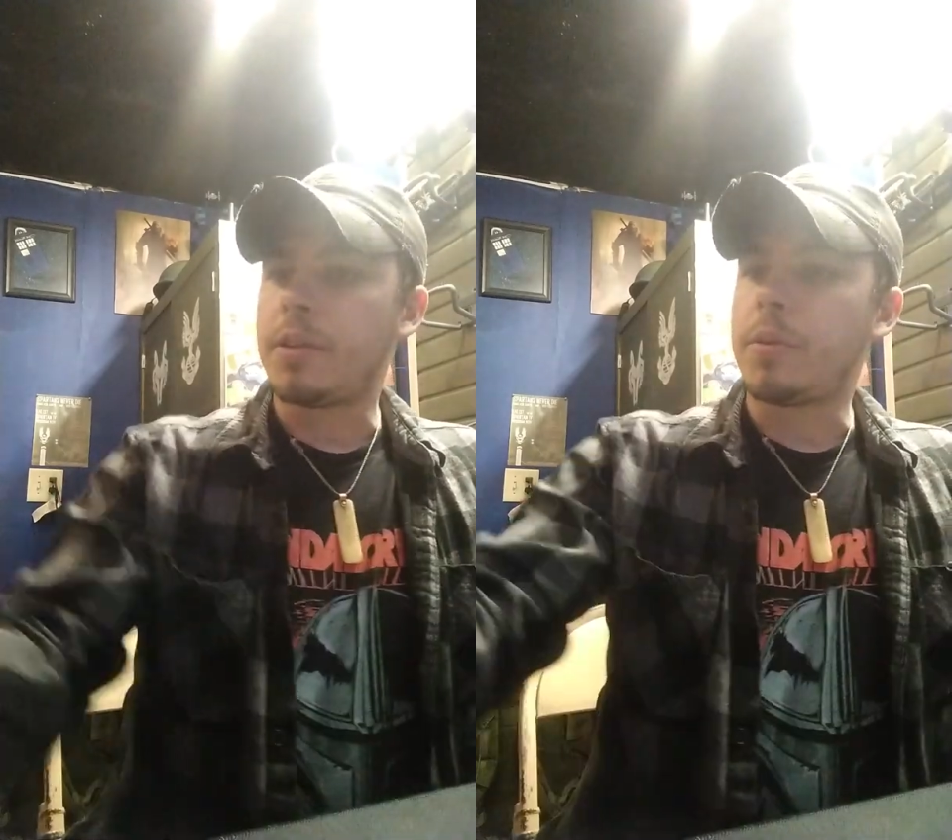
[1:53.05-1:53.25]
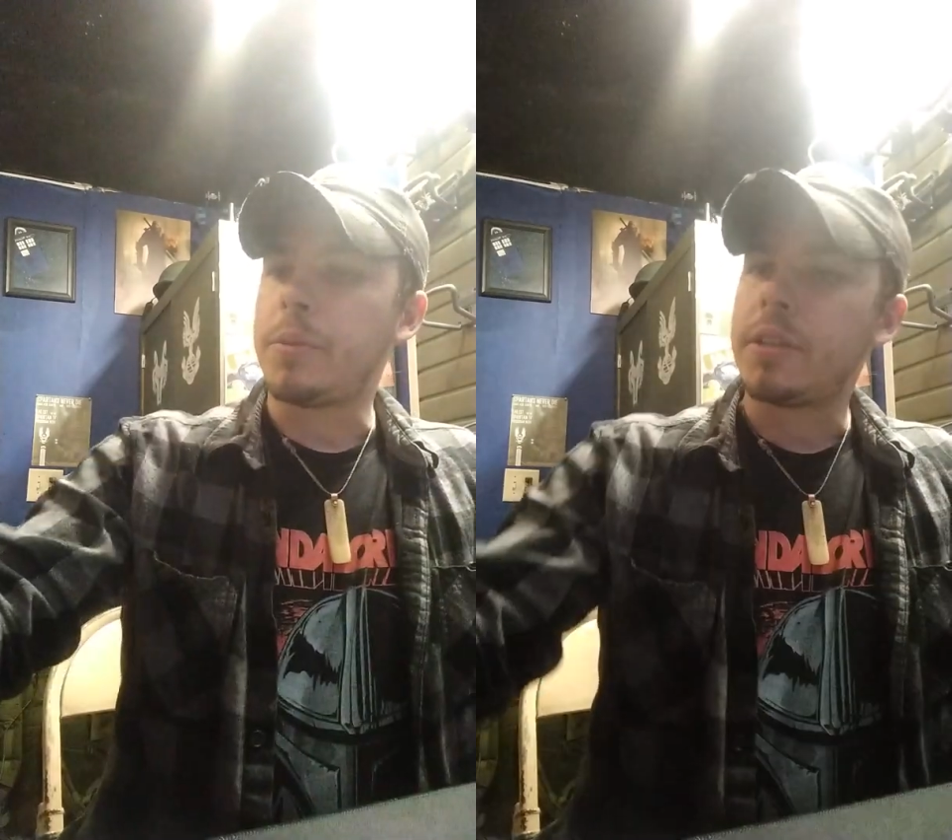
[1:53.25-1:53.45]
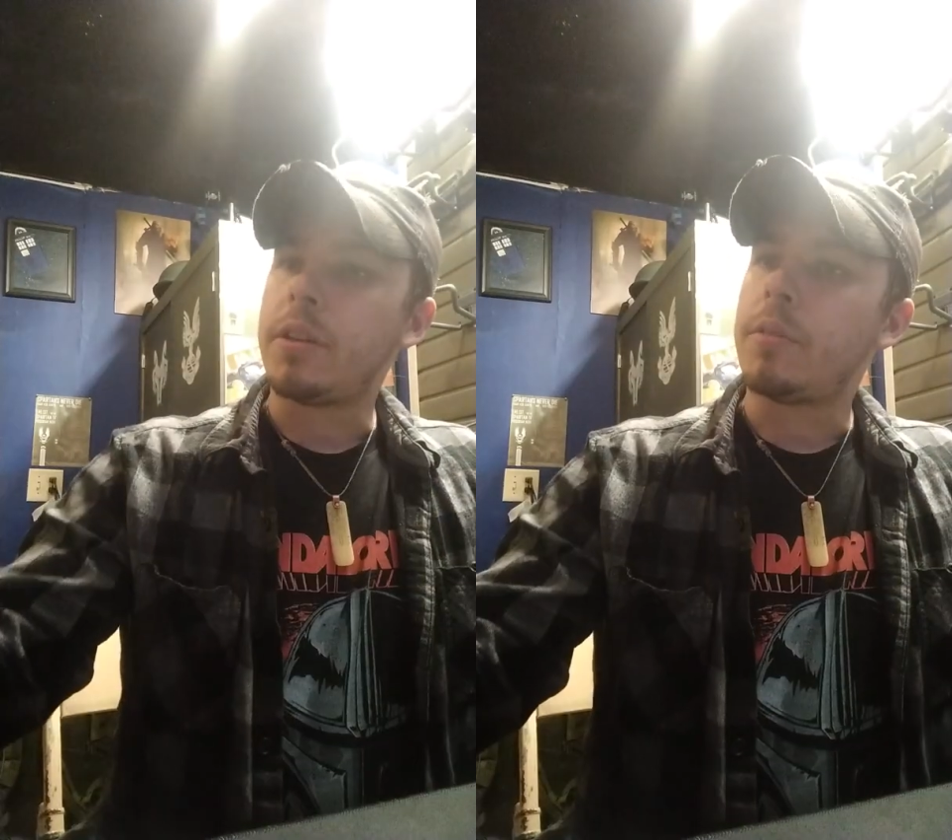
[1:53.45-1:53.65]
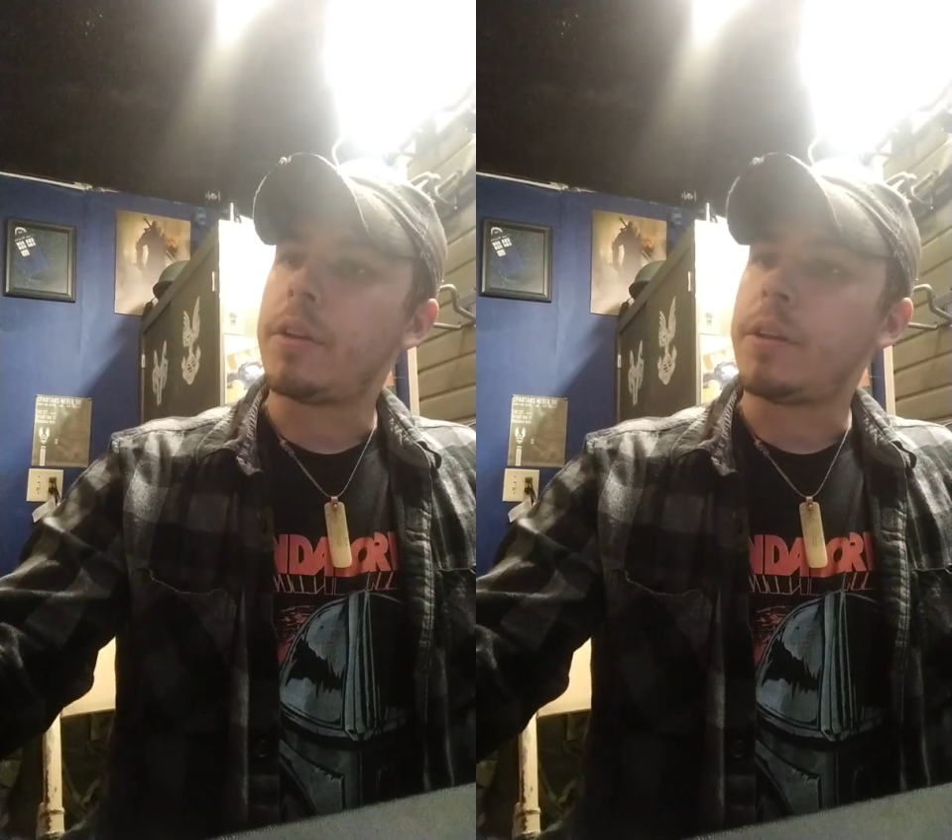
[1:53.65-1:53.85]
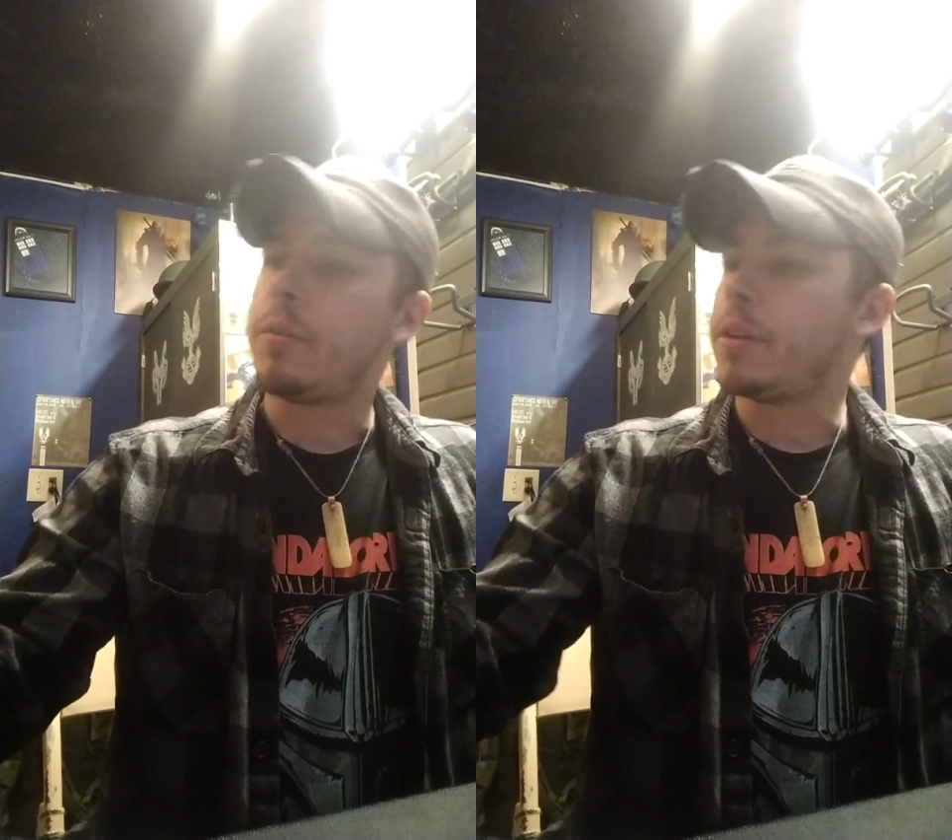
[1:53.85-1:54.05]
we did
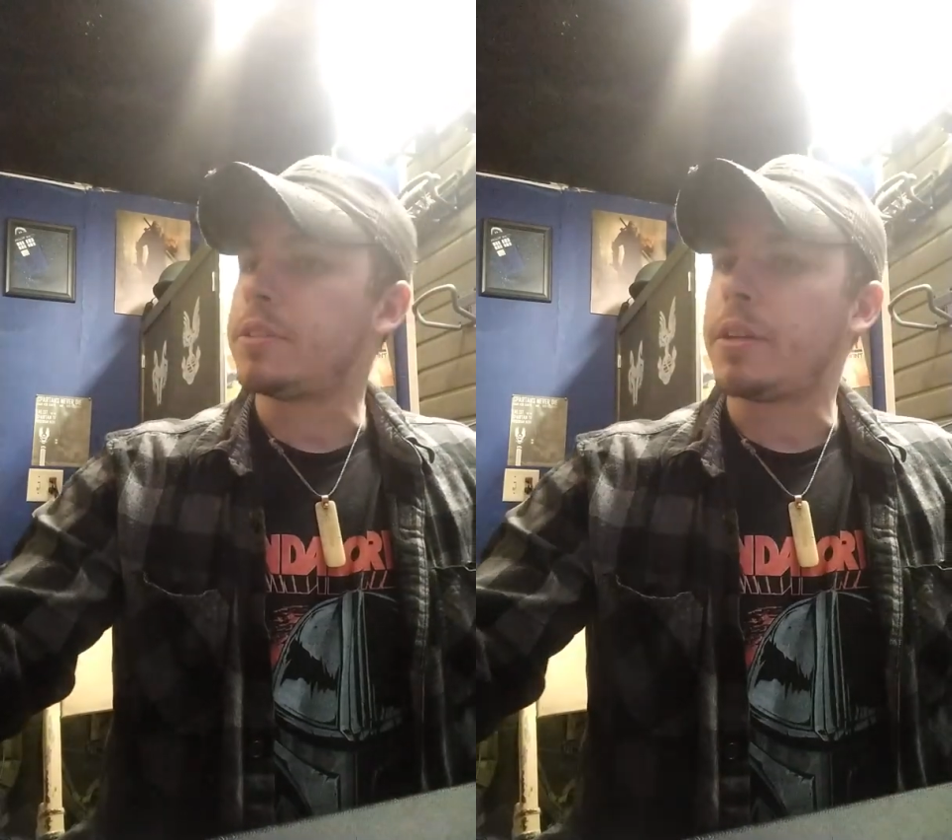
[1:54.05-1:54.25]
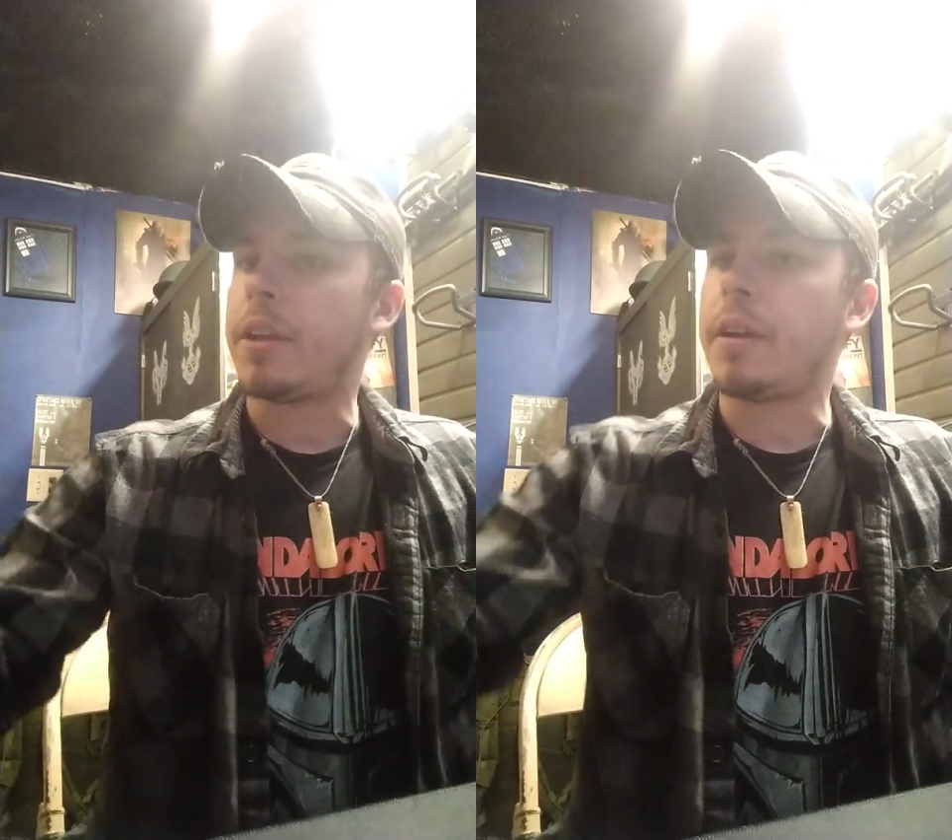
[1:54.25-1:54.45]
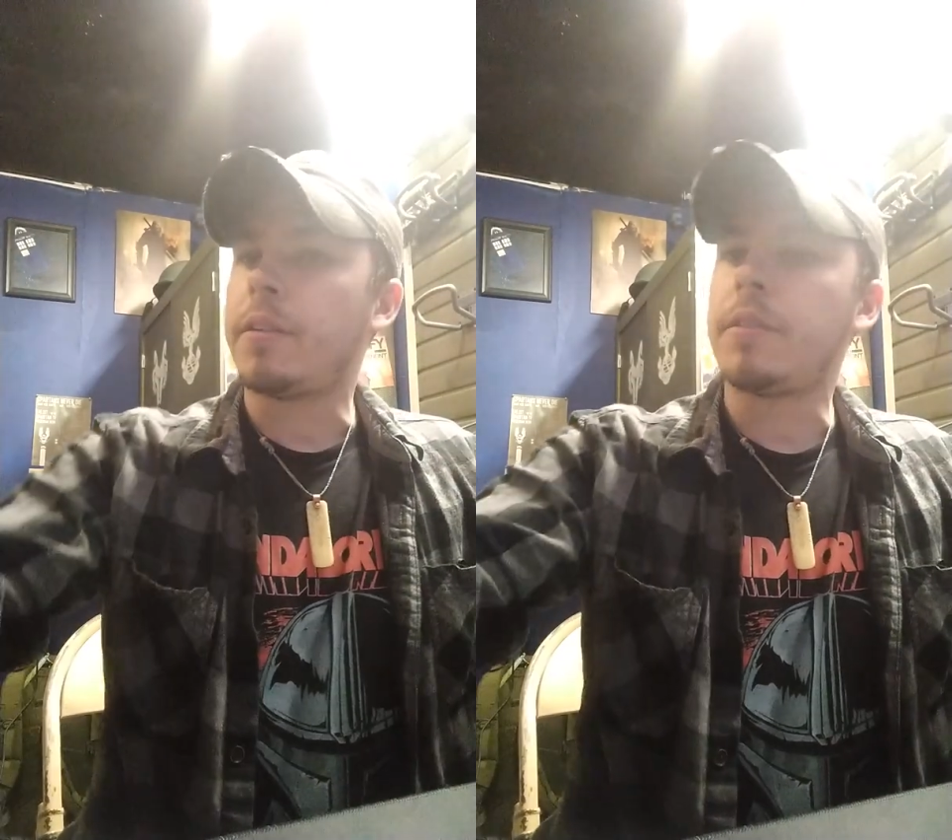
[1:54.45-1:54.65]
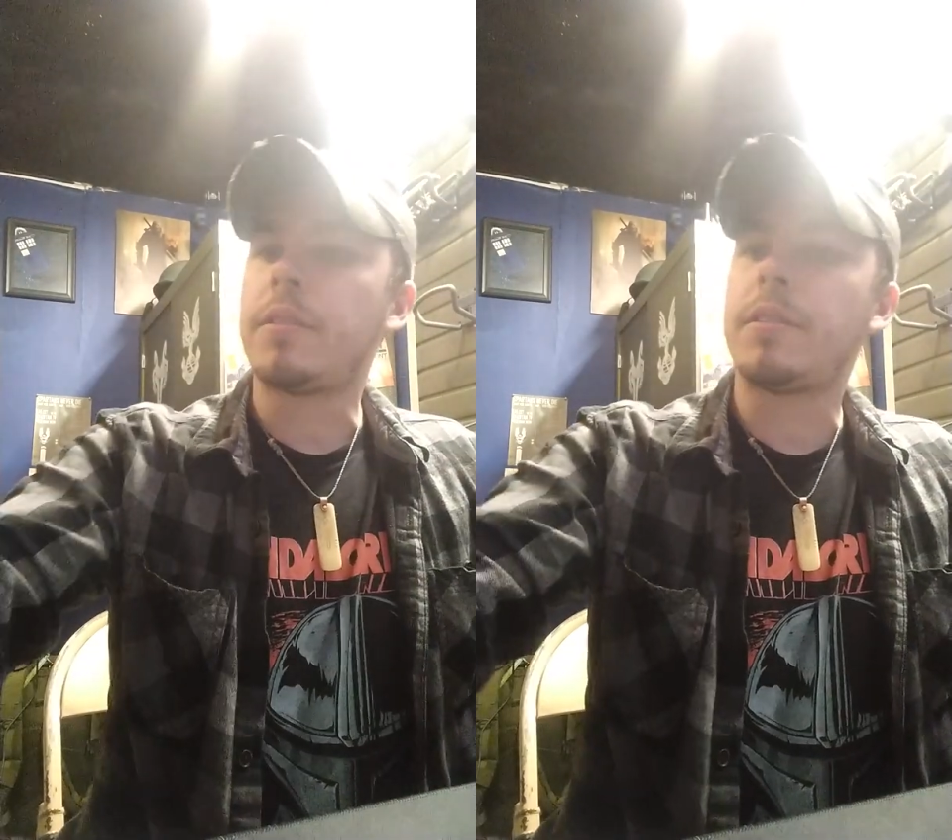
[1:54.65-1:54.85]
already. Where's that at?